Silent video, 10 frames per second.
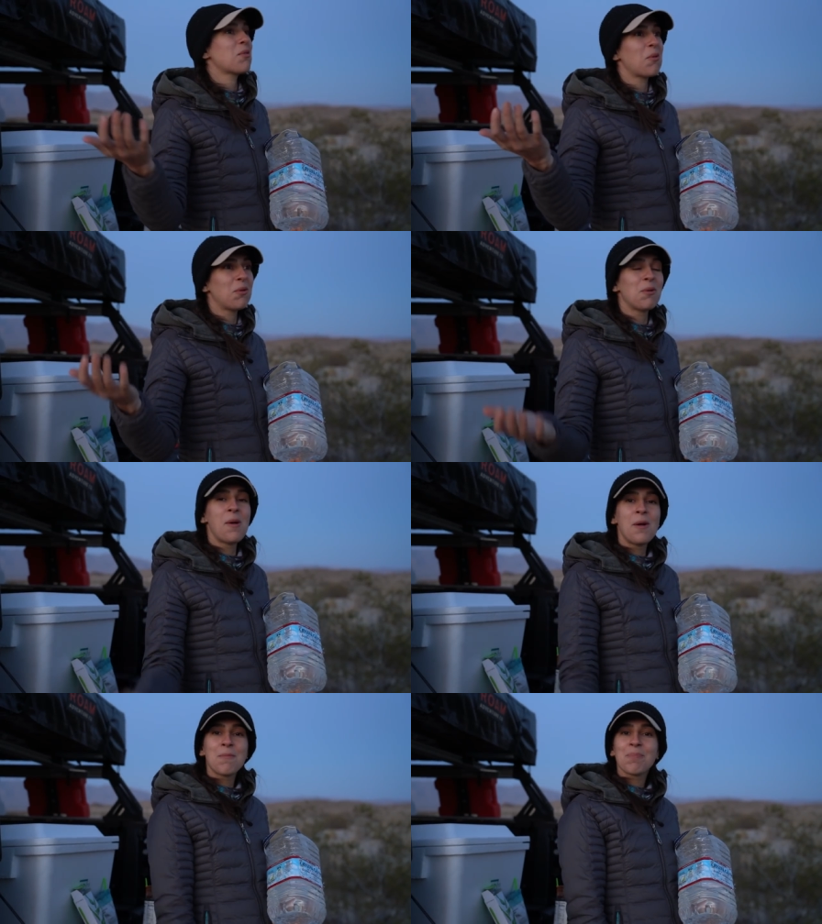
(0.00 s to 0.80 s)
the whole
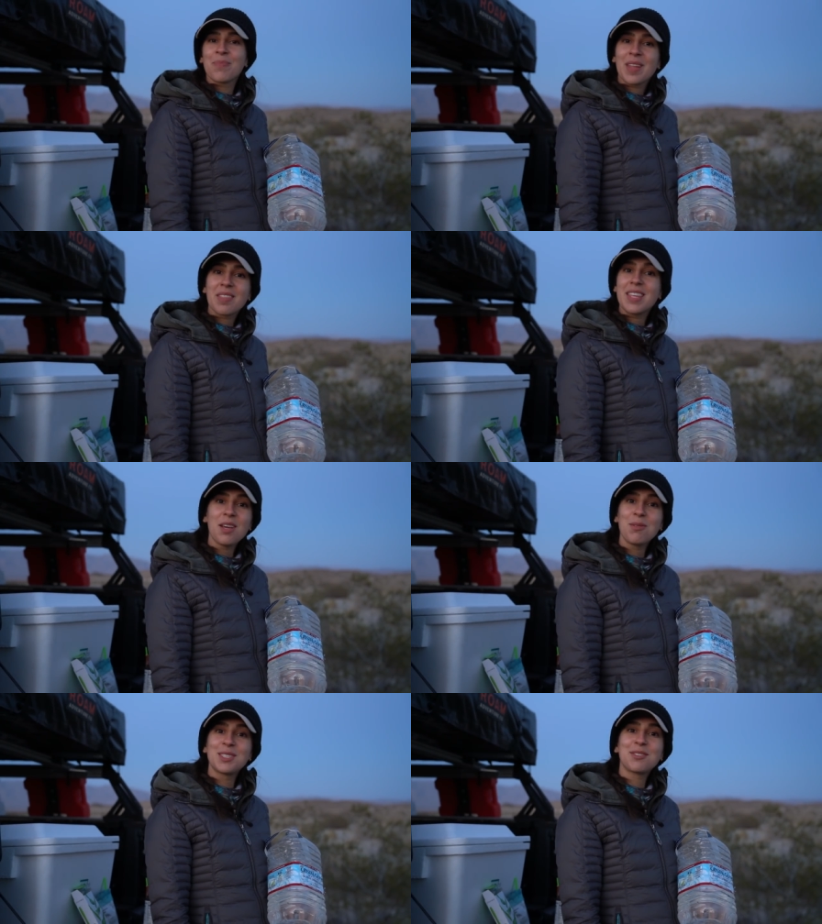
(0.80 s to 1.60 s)

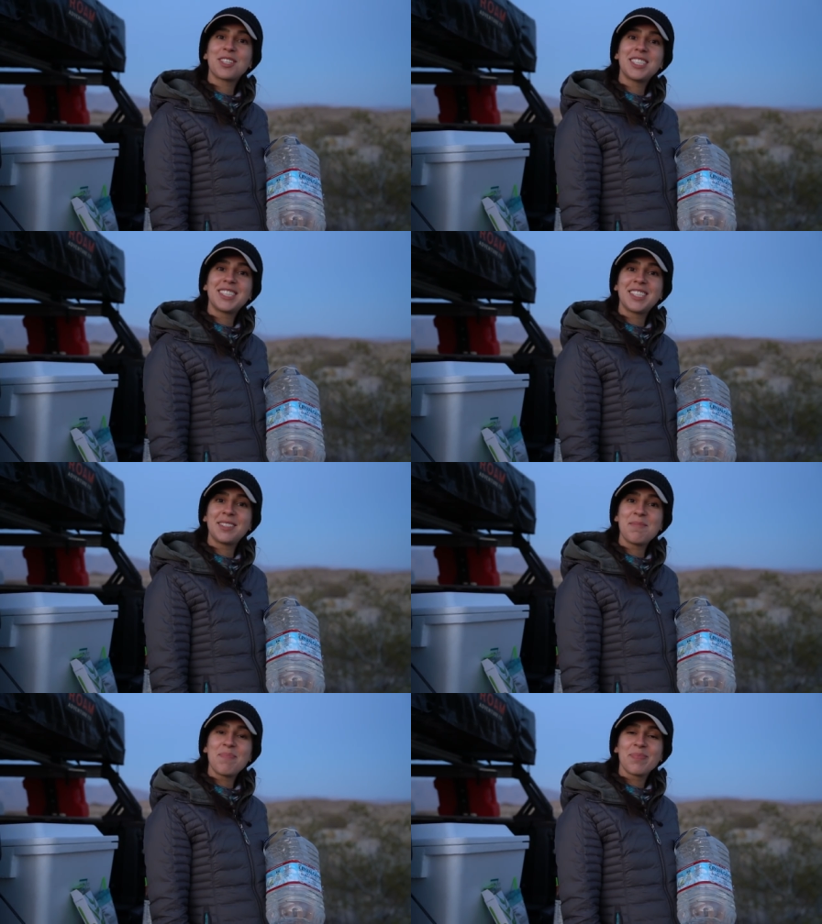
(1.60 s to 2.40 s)
thing was for us
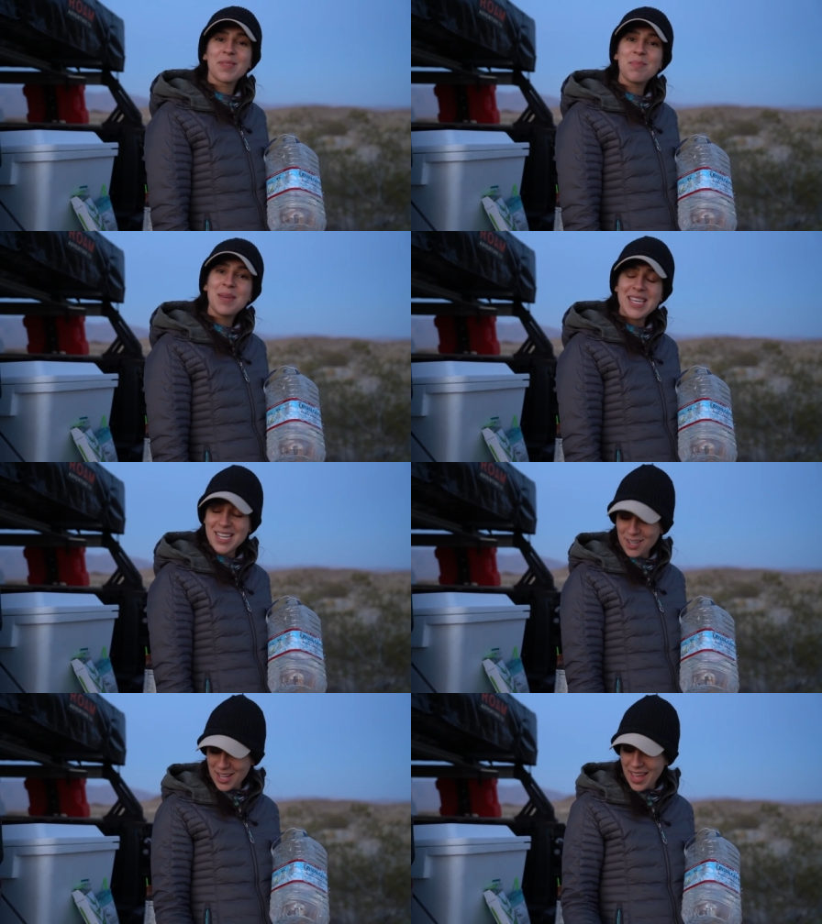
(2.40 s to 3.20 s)
to be
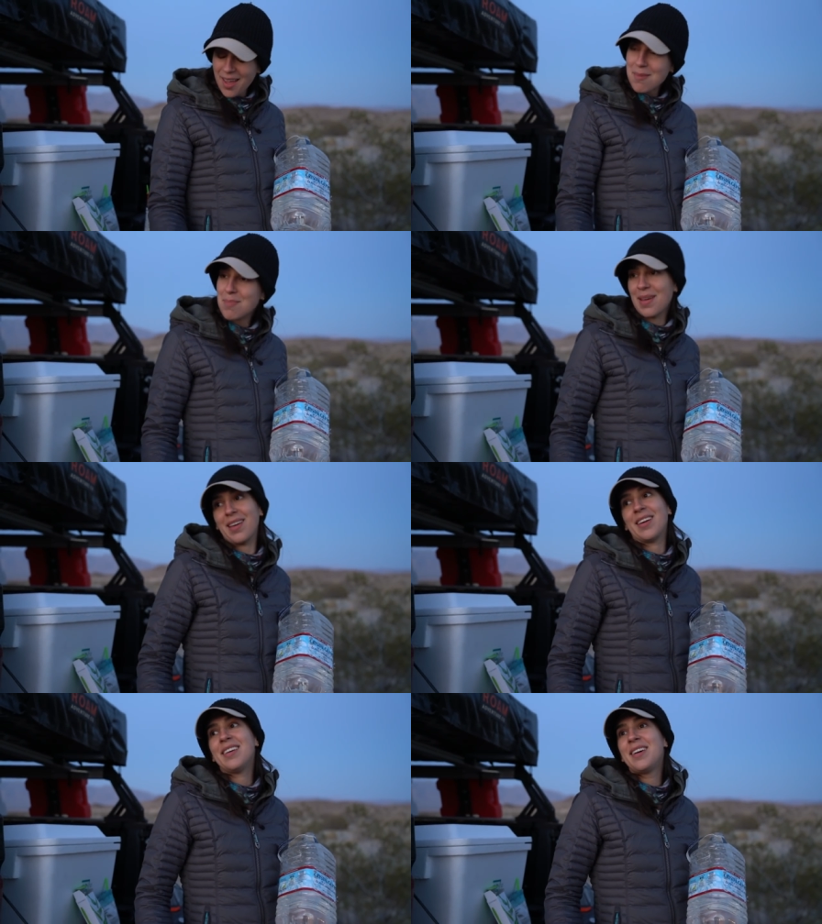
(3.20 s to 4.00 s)
here
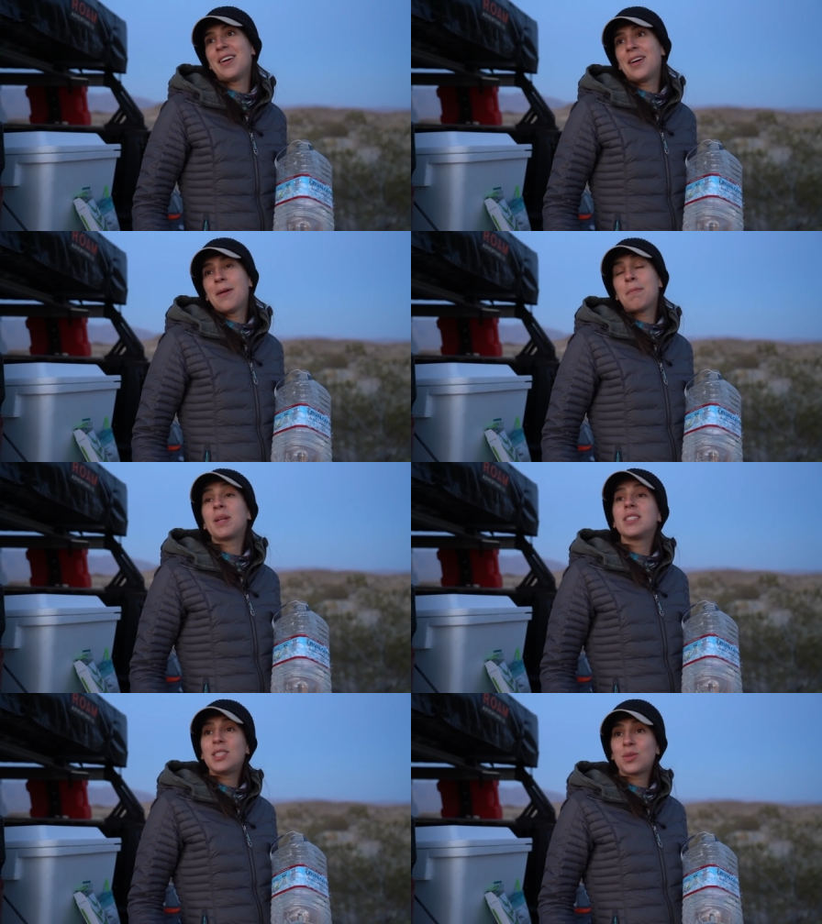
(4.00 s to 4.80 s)
camping,
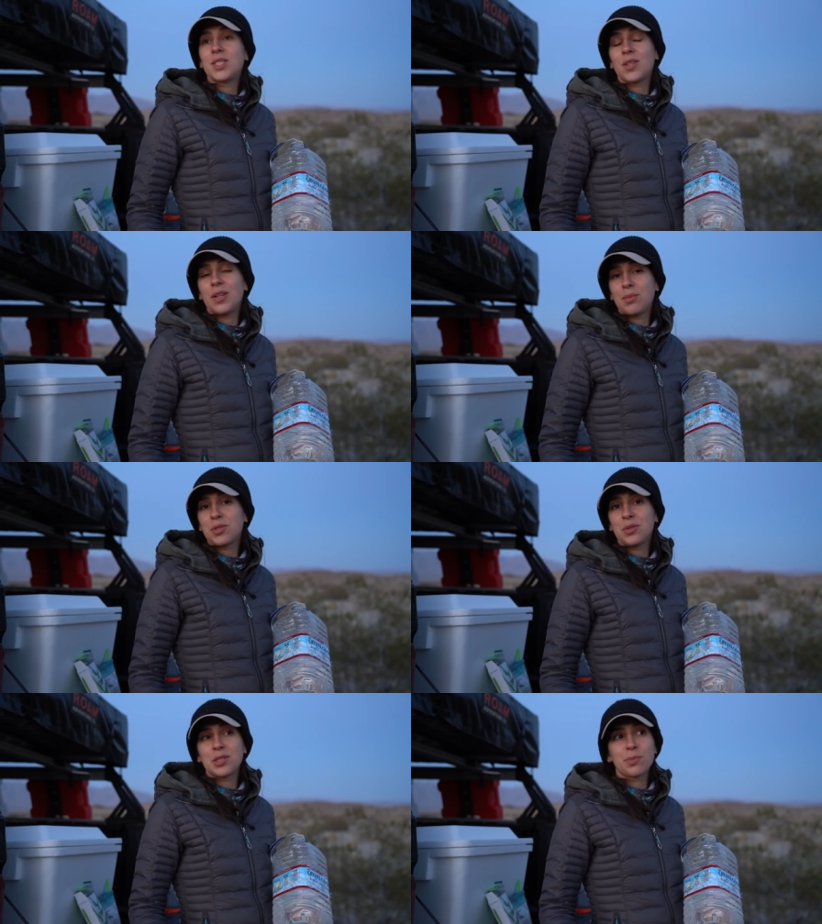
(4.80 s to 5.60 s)
but at least we're still
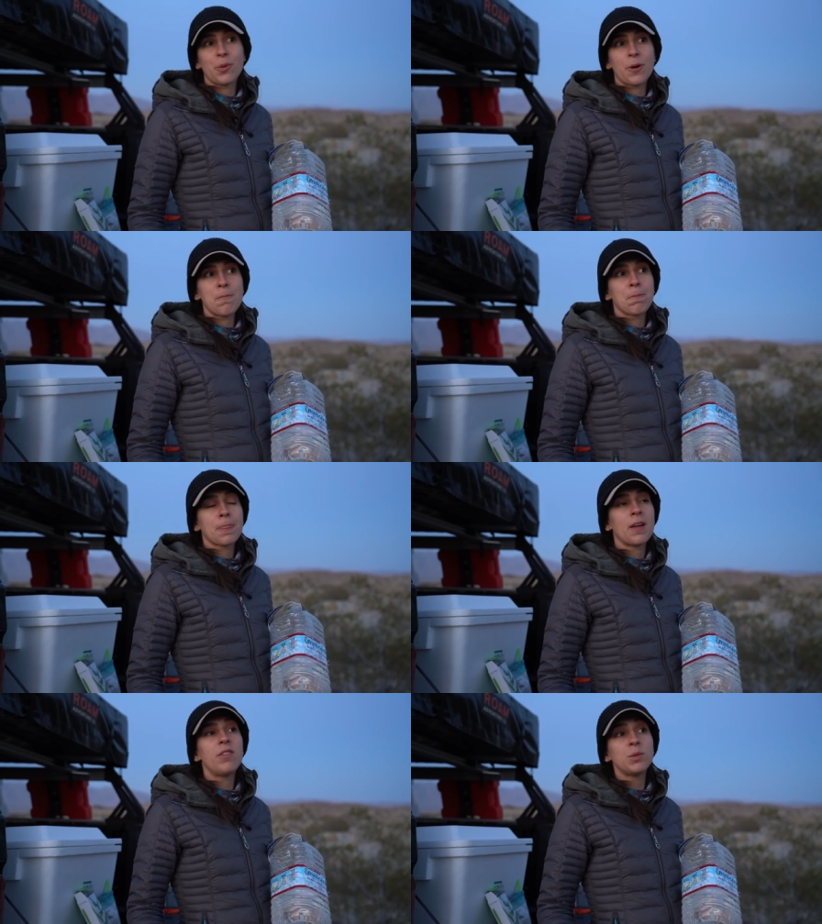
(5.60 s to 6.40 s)
able to explore.
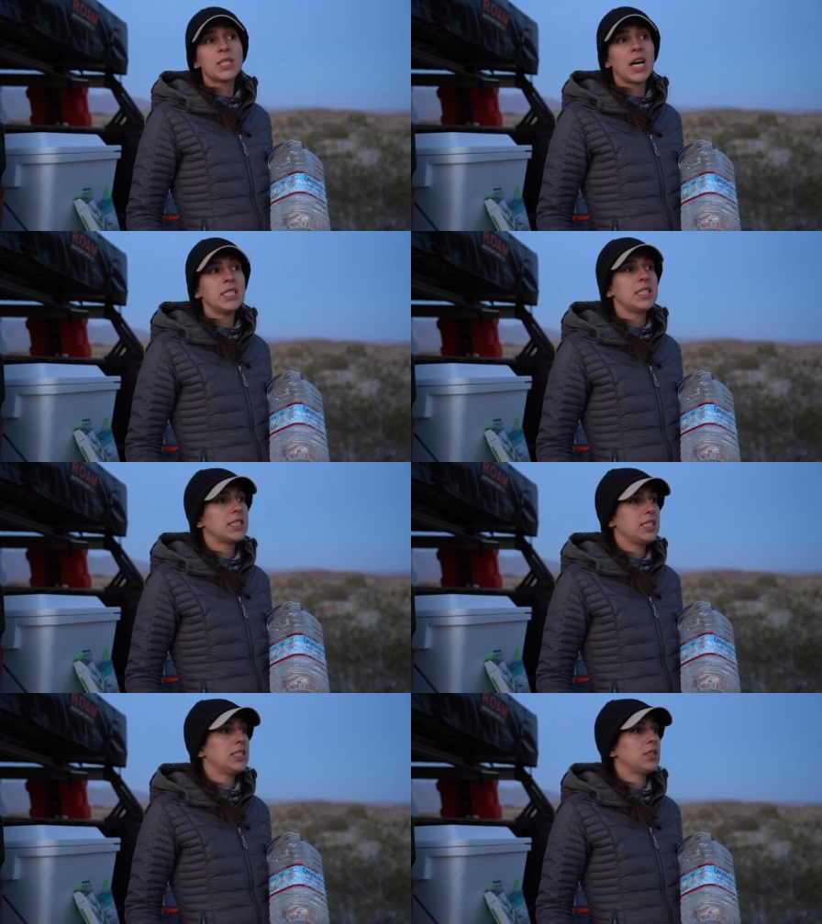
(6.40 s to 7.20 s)
If it was
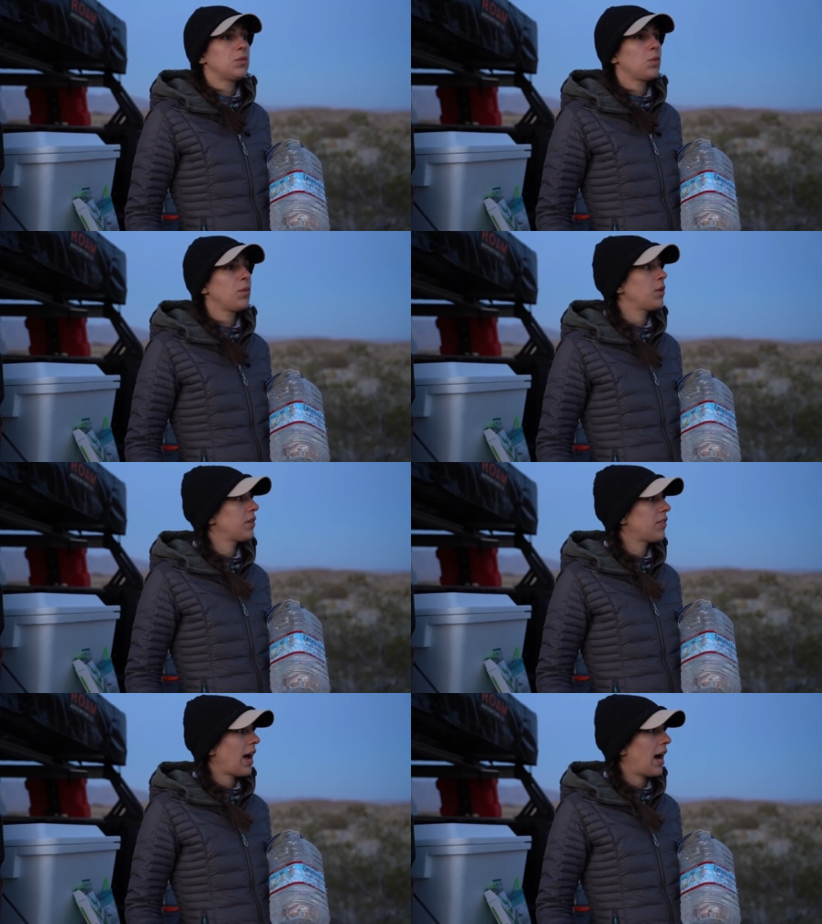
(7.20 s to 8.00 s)
hunting season, we would
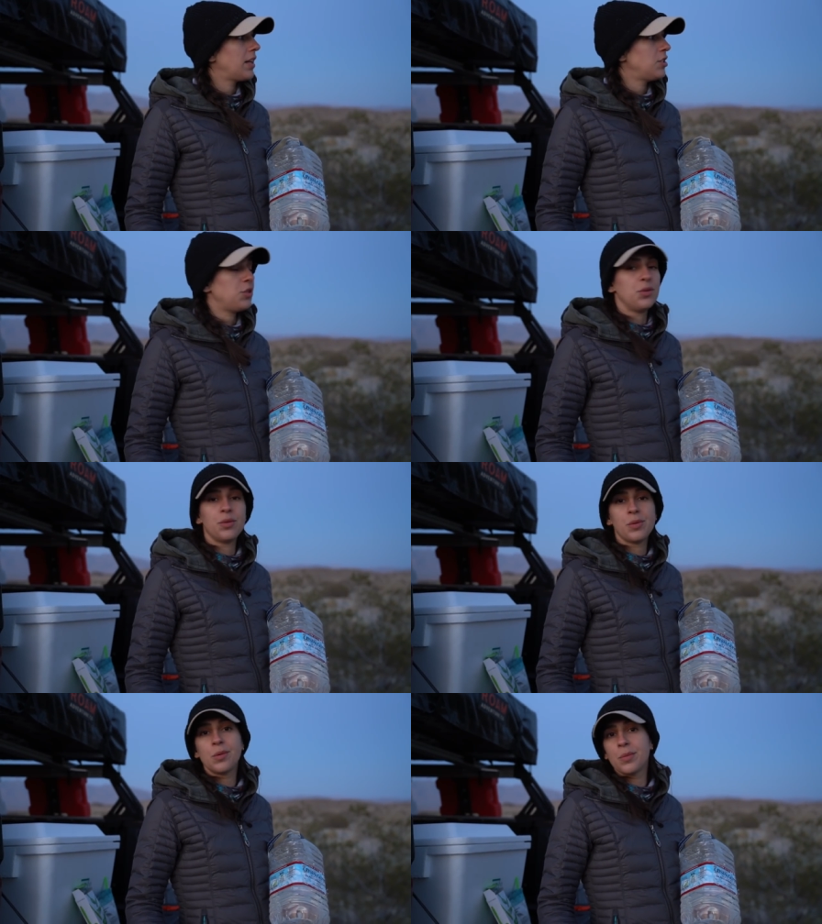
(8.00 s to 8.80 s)
have had to,